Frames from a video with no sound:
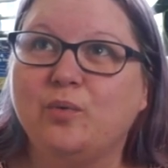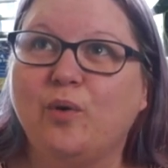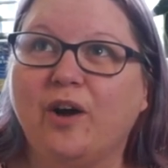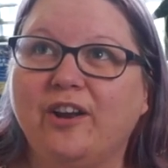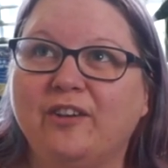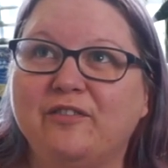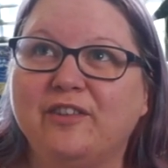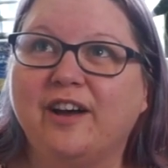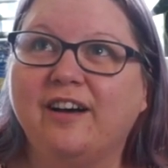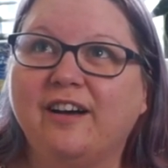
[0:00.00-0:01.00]
one of
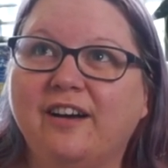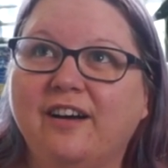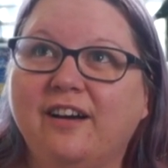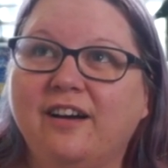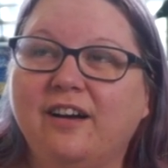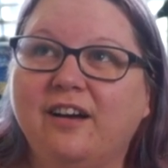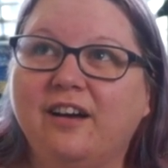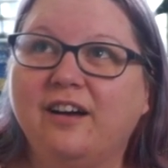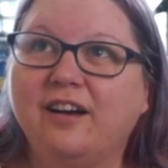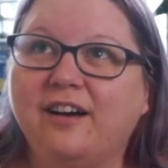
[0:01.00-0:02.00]
the
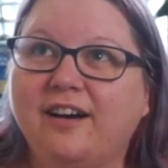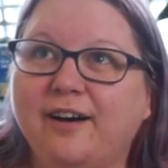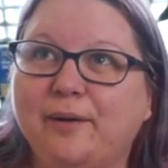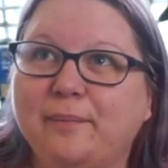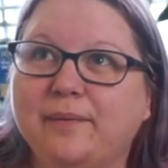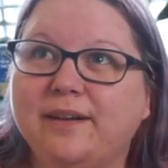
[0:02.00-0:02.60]
um,